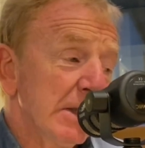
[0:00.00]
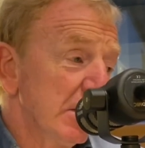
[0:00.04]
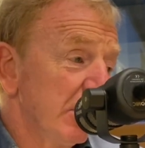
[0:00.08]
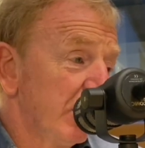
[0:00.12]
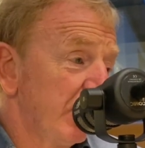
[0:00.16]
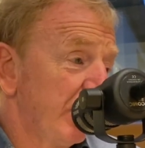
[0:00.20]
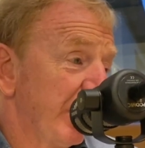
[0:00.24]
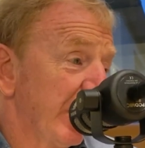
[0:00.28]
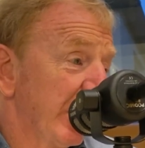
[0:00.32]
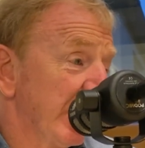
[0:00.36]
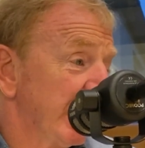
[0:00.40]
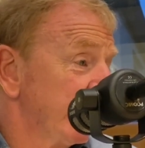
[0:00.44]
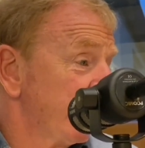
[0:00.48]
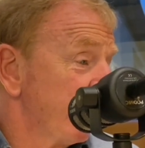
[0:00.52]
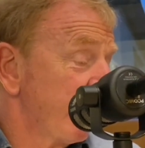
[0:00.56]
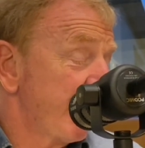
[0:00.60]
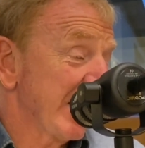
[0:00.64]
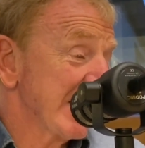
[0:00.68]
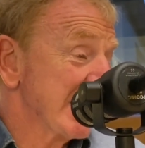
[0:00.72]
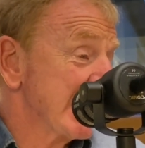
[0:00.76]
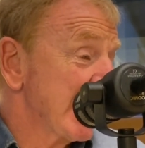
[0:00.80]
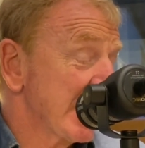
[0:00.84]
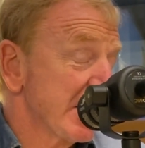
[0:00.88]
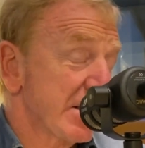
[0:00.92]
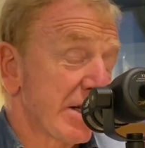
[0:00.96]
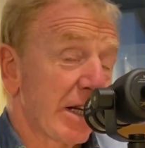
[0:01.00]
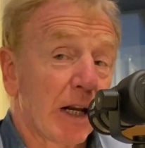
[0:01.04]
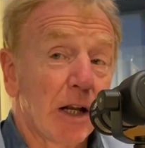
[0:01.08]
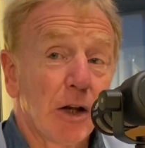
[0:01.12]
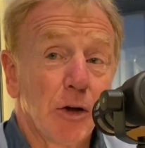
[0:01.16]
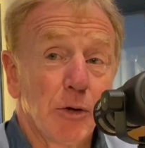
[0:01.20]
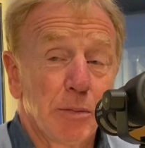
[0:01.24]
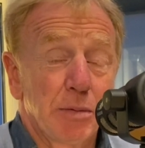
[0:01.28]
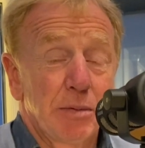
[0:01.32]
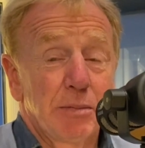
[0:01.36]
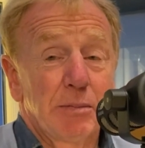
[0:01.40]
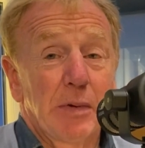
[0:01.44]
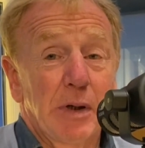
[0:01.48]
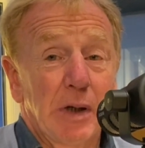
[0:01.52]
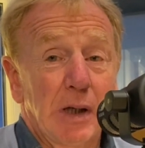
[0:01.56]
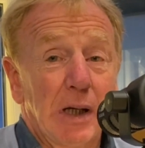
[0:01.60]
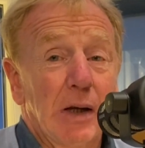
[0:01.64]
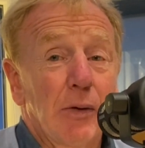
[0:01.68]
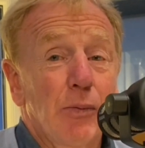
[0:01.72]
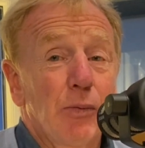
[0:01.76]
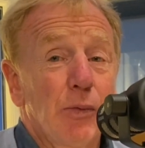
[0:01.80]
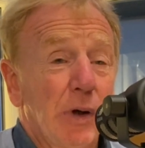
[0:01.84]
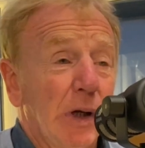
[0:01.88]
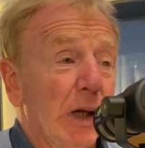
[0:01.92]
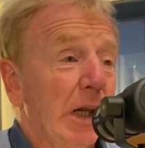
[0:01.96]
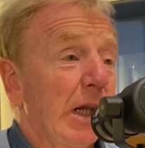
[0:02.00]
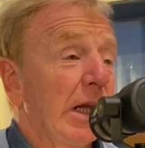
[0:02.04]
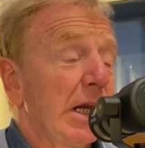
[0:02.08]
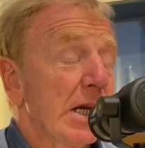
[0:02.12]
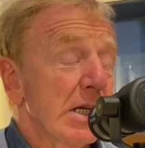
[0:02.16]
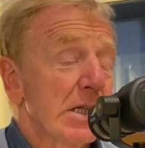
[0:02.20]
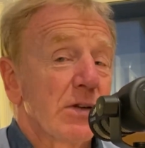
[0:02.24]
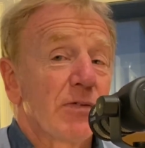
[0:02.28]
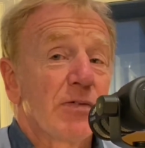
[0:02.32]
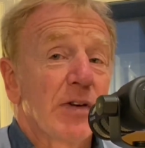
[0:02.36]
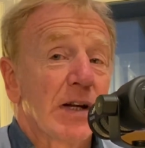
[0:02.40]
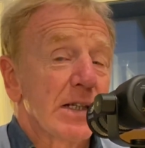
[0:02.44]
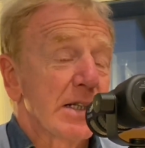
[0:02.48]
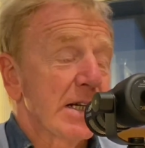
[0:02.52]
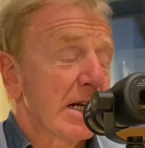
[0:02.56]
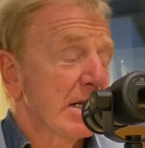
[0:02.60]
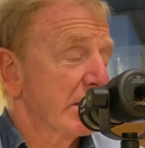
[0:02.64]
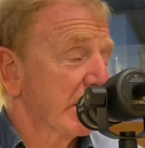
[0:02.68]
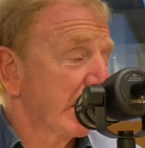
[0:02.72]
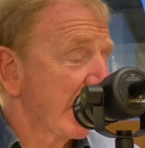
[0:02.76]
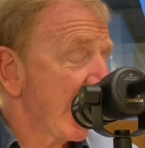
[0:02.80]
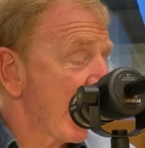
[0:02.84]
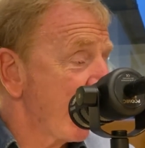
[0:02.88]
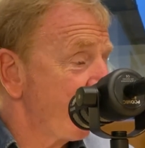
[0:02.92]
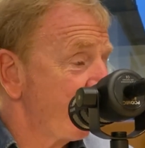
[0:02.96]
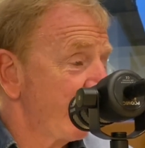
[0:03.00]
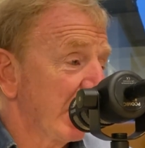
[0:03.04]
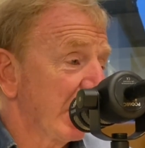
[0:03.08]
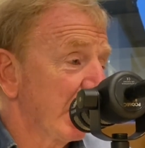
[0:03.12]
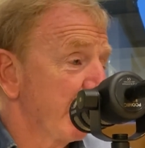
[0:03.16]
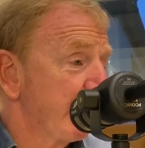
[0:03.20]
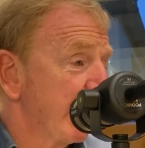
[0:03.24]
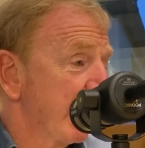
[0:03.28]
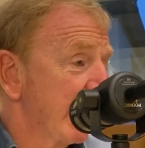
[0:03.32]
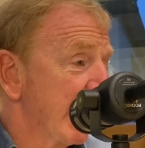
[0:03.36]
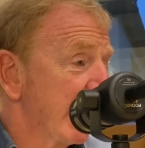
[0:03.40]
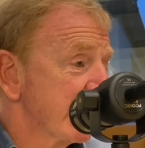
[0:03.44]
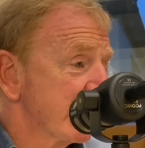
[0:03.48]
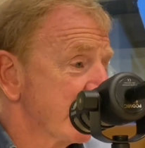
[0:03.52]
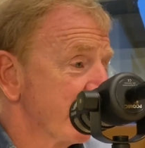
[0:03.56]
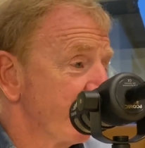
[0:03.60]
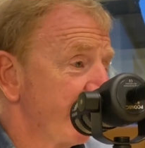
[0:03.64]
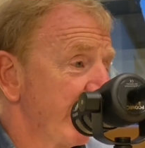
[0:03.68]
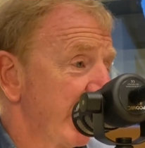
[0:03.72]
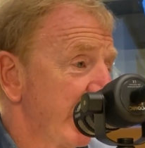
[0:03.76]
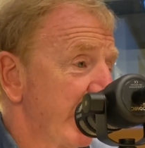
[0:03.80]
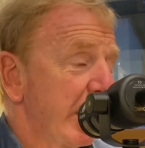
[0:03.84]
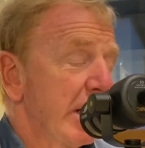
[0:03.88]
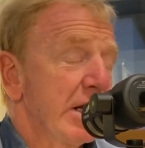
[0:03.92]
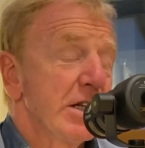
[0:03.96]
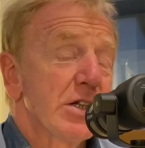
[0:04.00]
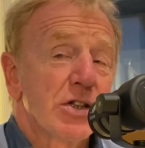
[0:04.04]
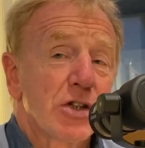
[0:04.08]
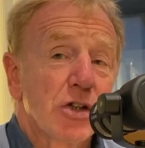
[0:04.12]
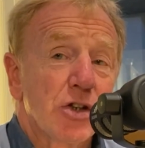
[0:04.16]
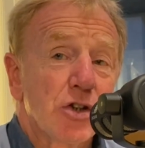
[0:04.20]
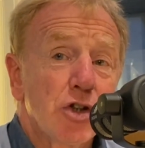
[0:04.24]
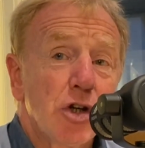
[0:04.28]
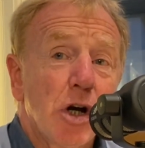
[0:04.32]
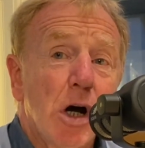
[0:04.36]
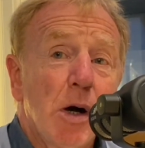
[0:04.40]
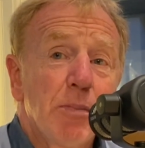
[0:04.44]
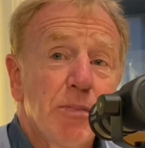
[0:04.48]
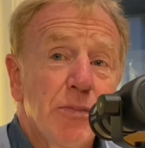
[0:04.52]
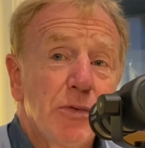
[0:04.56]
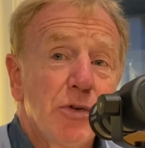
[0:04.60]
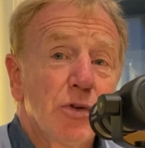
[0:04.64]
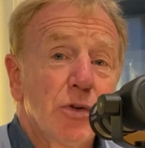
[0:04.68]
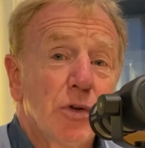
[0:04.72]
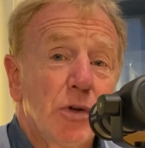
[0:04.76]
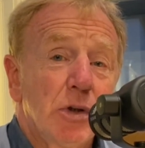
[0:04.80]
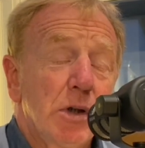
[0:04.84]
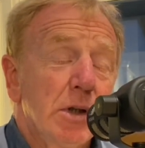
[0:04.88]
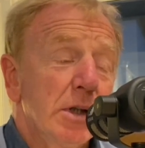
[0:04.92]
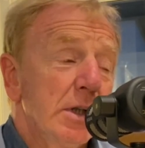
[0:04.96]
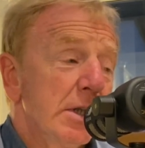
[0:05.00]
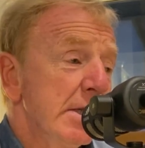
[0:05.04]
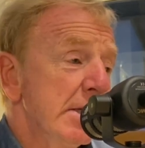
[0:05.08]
Villa is a fantastic club. I mean, it really is a fantastic. Everything about Aston Villa is top draw.